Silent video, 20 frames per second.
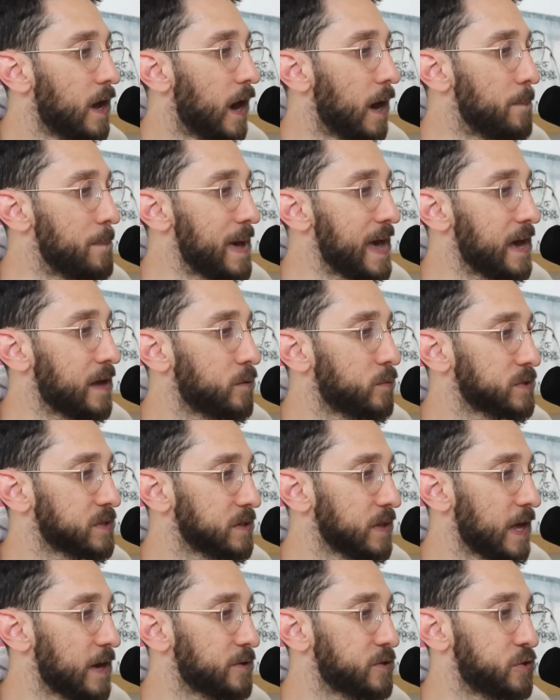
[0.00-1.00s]
A man was
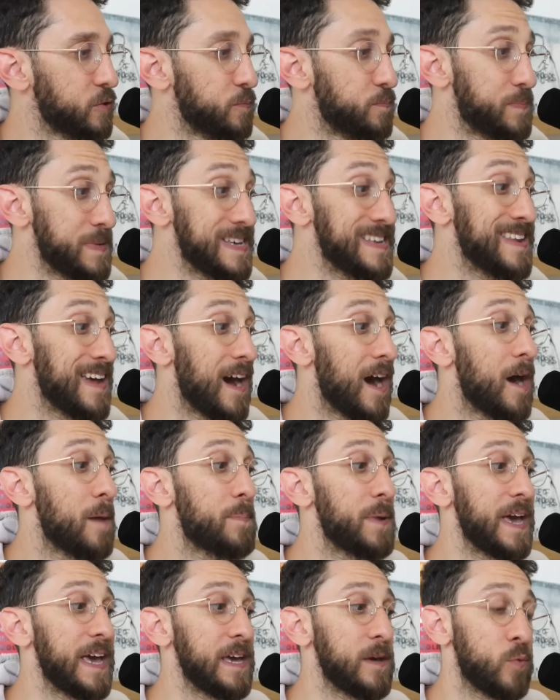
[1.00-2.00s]
allowed to beat
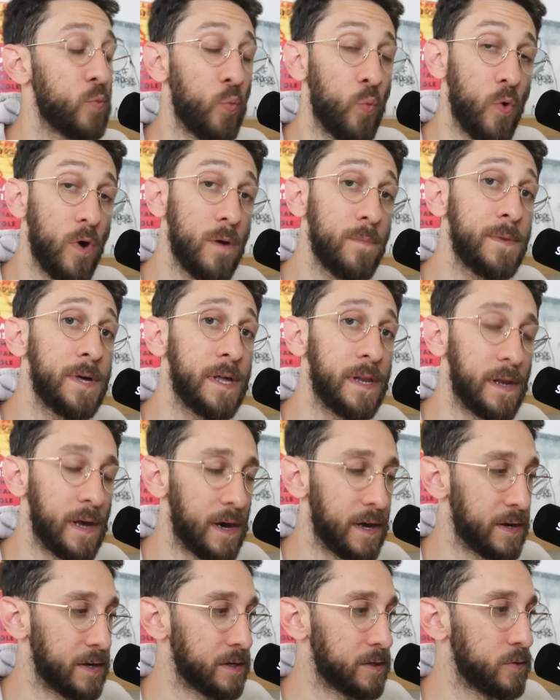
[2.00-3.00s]
up a woman
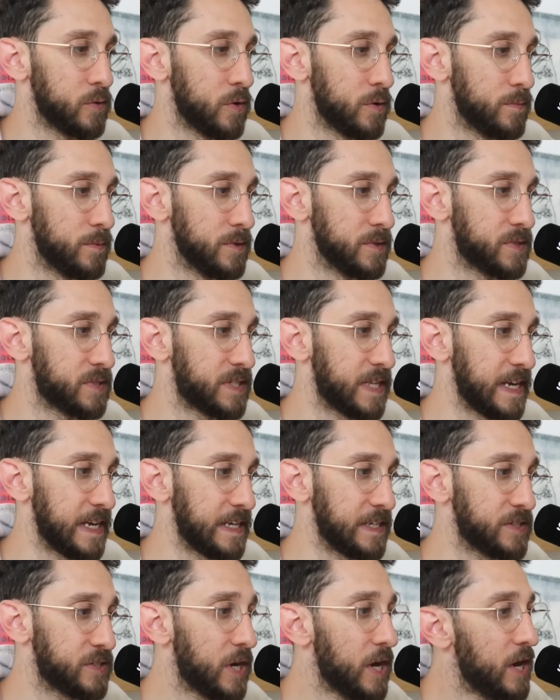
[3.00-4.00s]
on a global
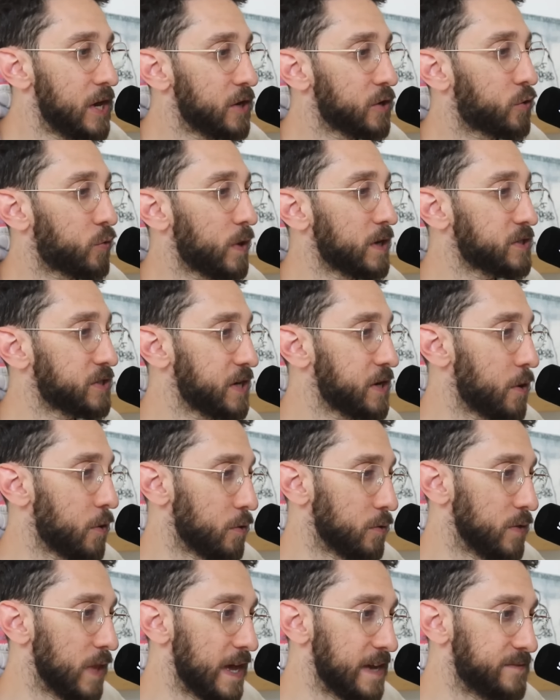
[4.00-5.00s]
stage, crushing
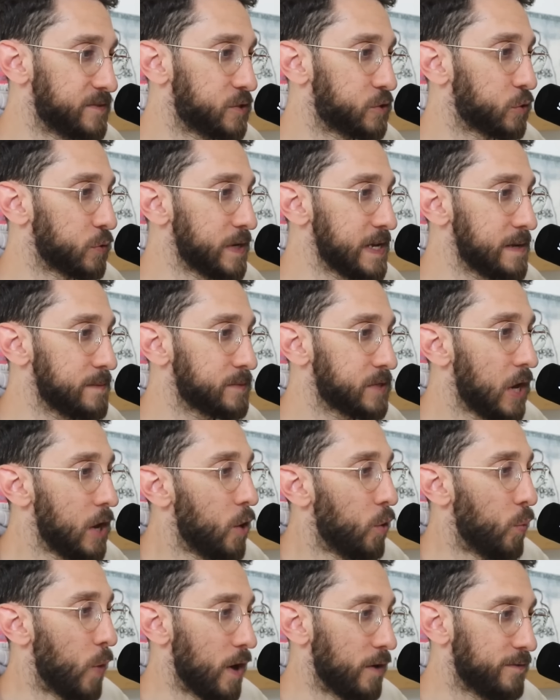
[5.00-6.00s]
her life's dreams
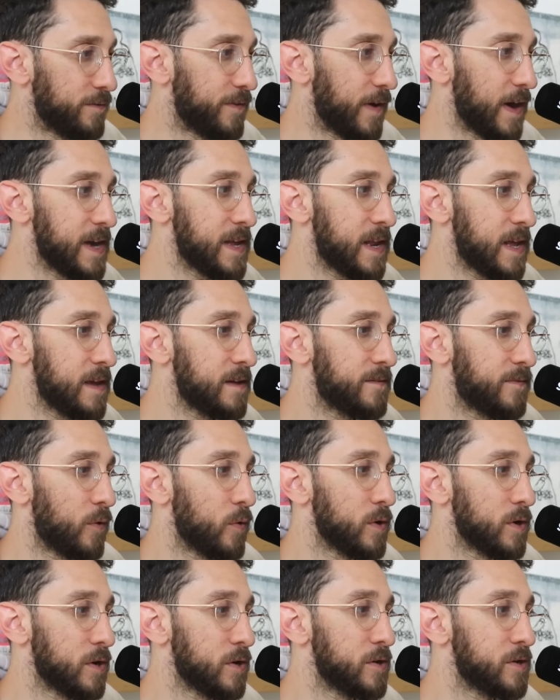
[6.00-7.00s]
while fighting
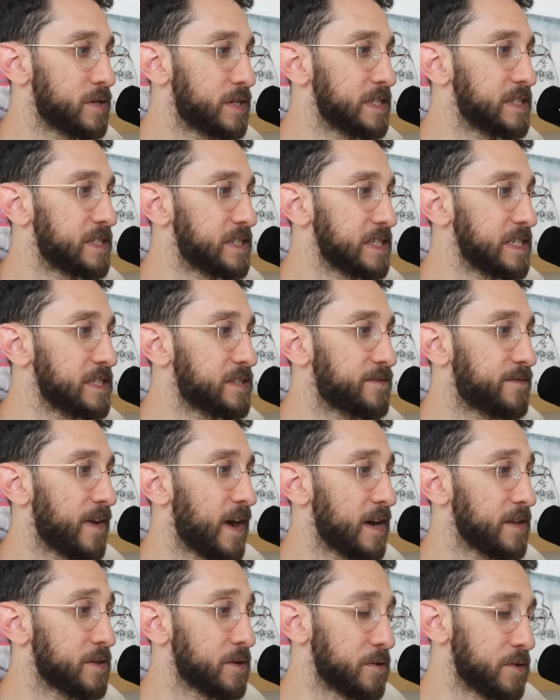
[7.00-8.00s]
for her deceased
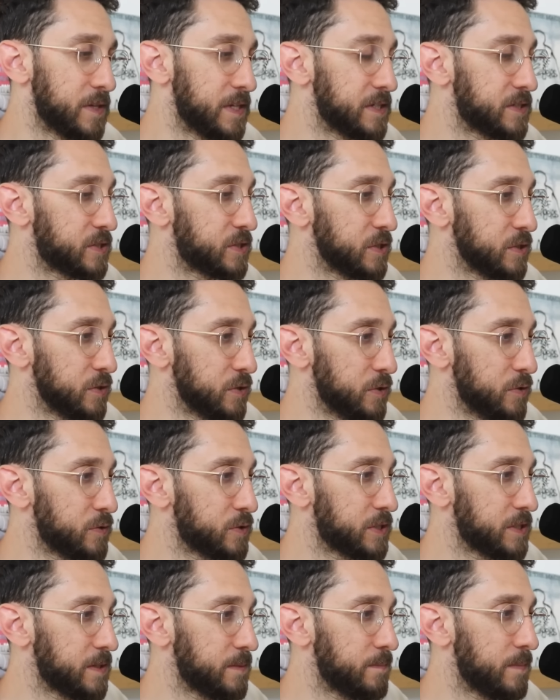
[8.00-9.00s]
father. This
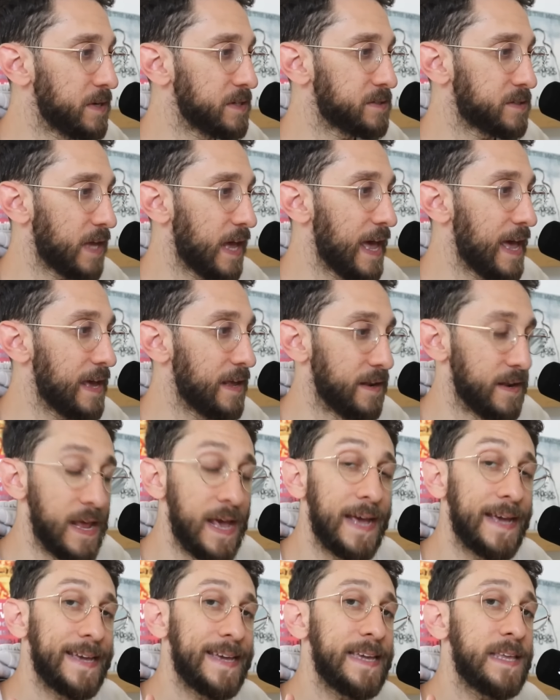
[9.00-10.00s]
delusion must end.
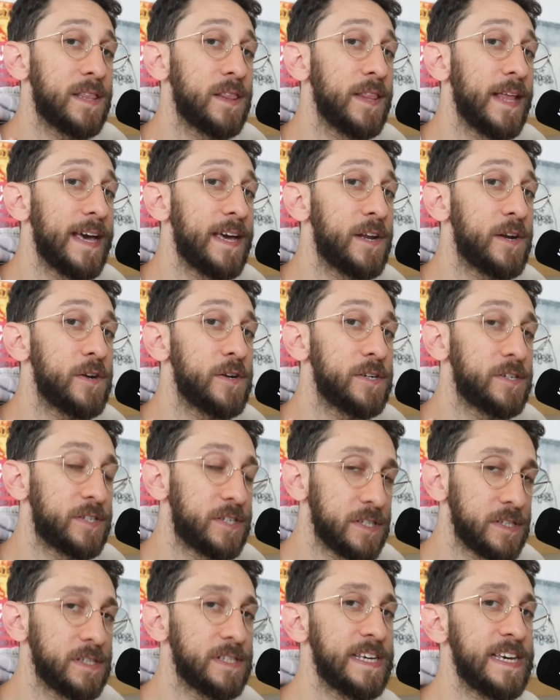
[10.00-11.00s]
He'd later
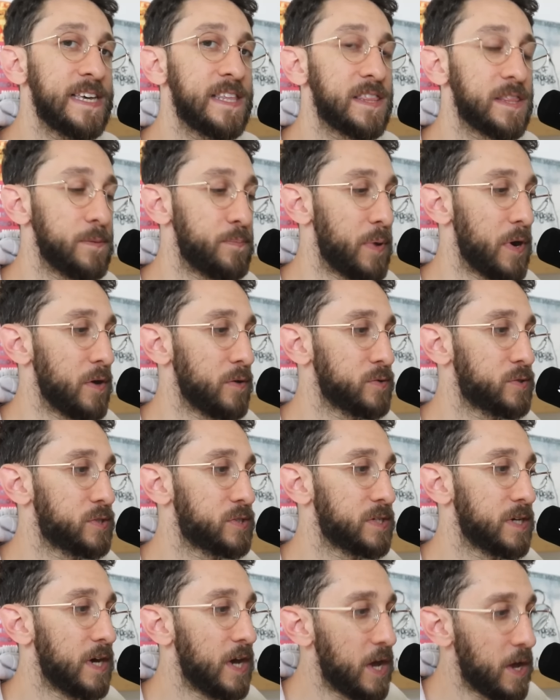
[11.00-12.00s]
delete the
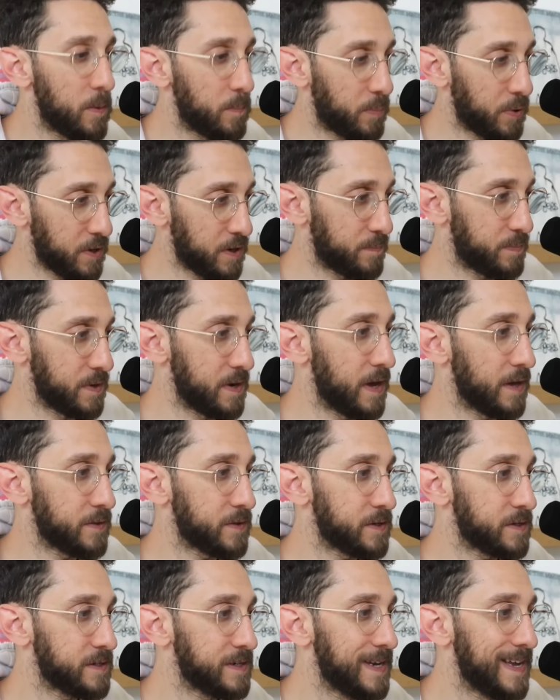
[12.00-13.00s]
post, put up
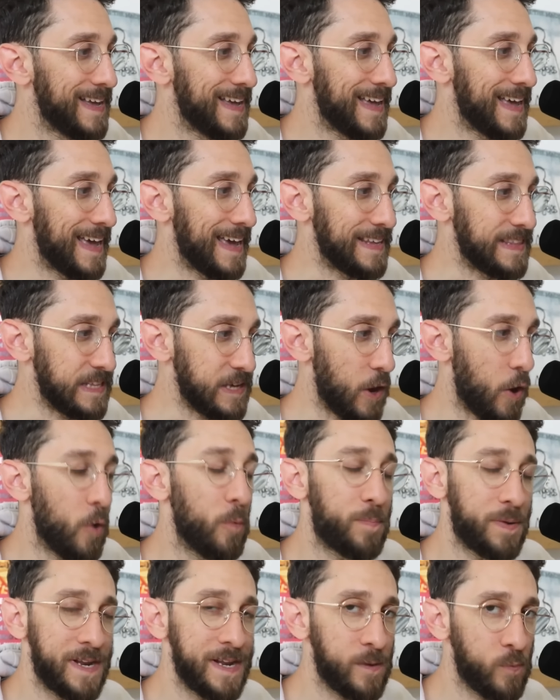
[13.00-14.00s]
another, and the
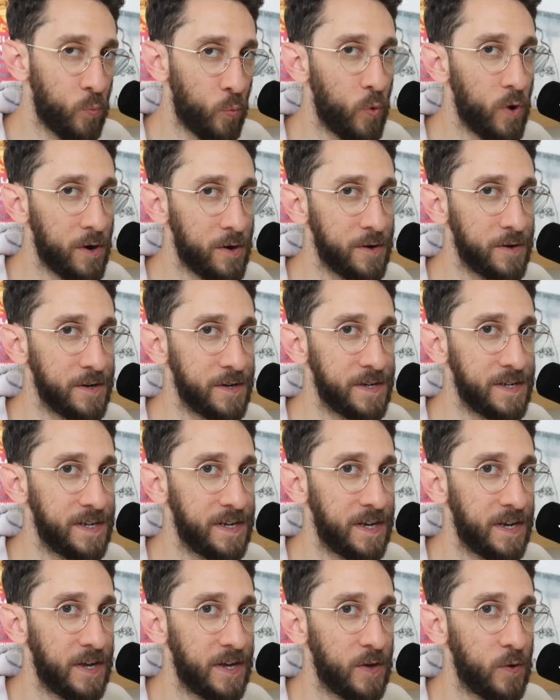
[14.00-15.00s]
opening
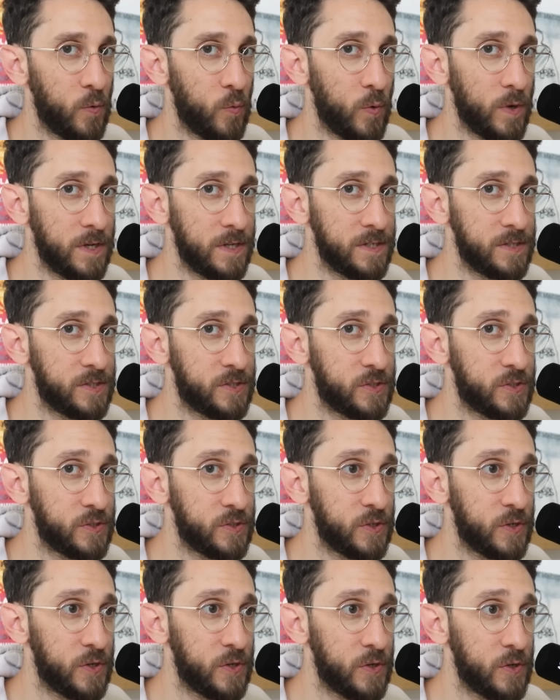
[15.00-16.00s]
word
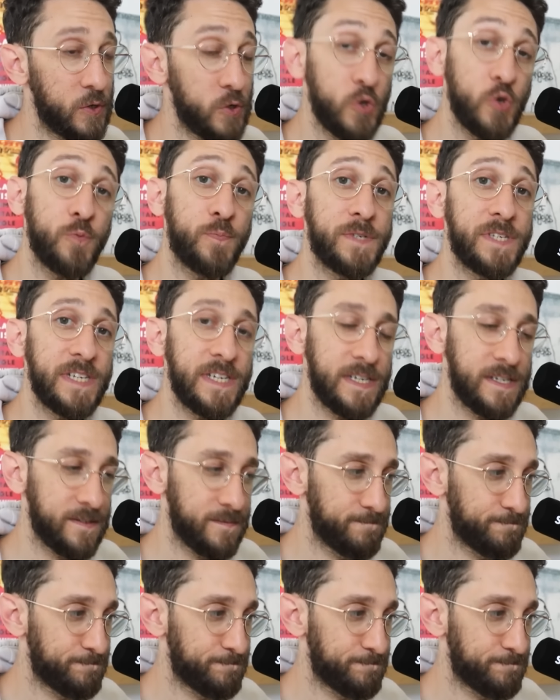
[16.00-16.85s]
was, oopsie.